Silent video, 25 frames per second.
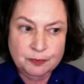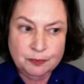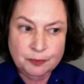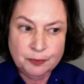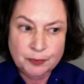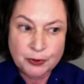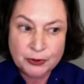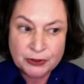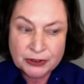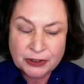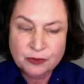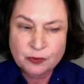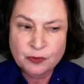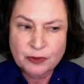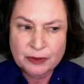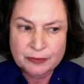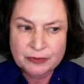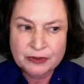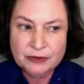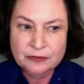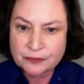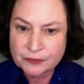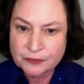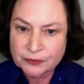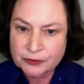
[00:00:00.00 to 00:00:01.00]
putting
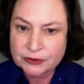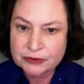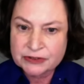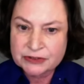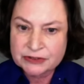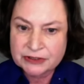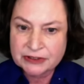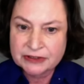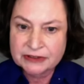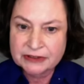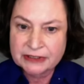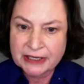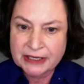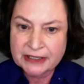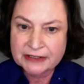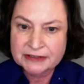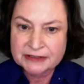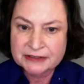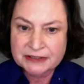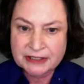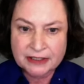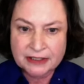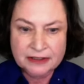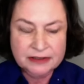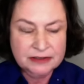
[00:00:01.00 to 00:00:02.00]
women first in that
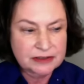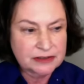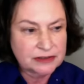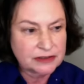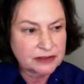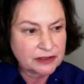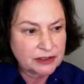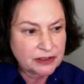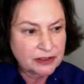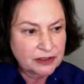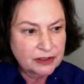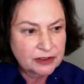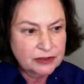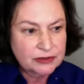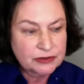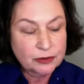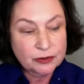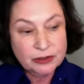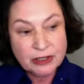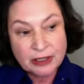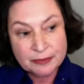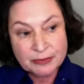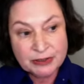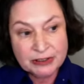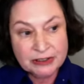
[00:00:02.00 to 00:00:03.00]
sense. So
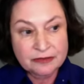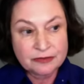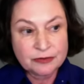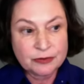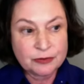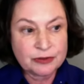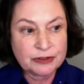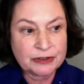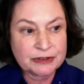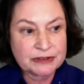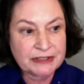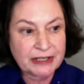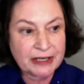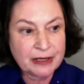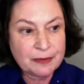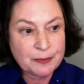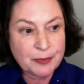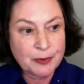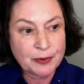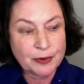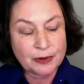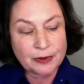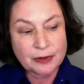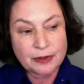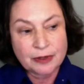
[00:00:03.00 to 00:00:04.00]
let me give you an
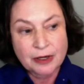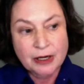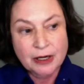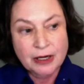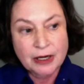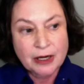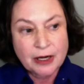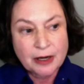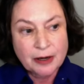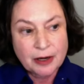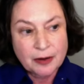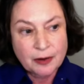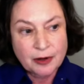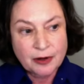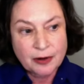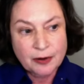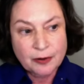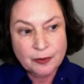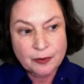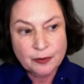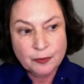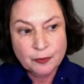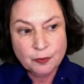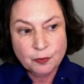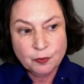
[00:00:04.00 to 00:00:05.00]
example.
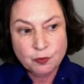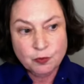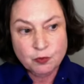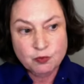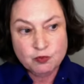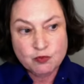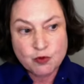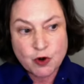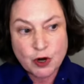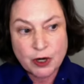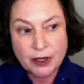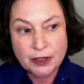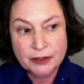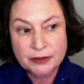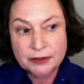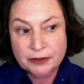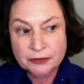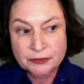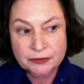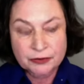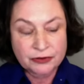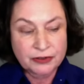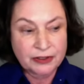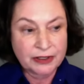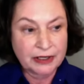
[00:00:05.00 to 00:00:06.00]
Um,
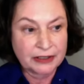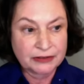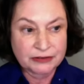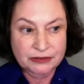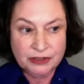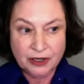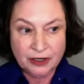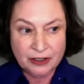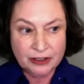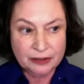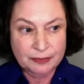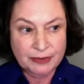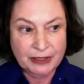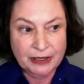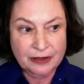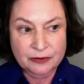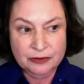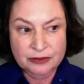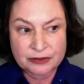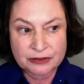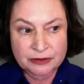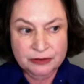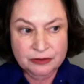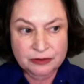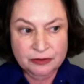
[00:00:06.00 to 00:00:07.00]
another thing I talk about
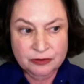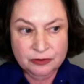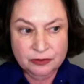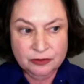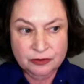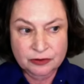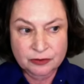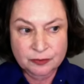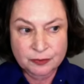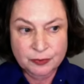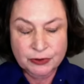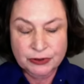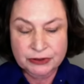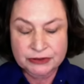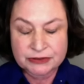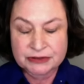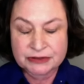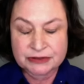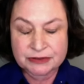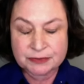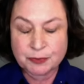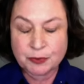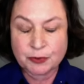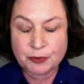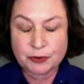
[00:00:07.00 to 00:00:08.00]
in the books
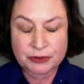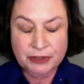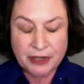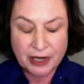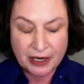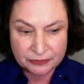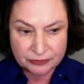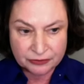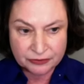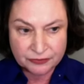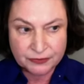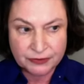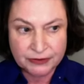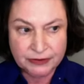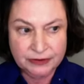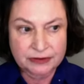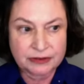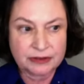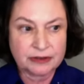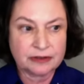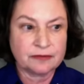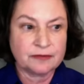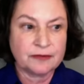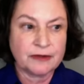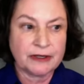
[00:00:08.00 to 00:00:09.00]
is pornography and
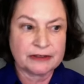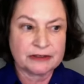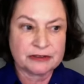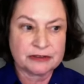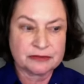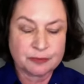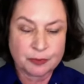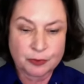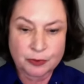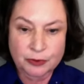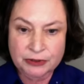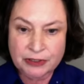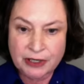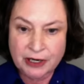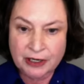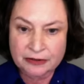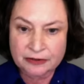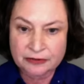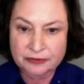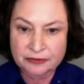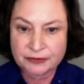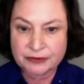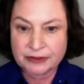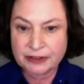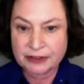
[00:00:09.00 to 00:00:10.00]
the effects of
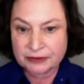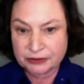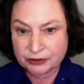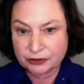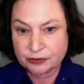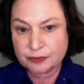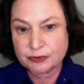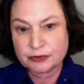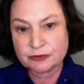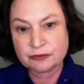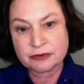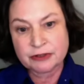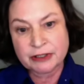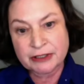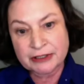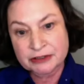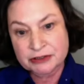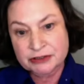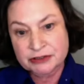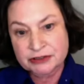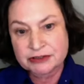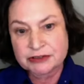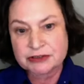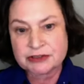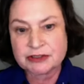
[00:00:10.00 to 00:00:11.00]
pornography on human
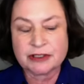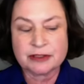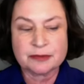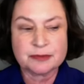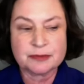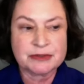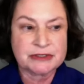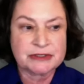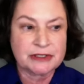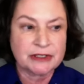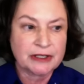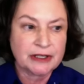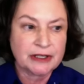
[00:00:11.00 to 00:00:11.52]
relationships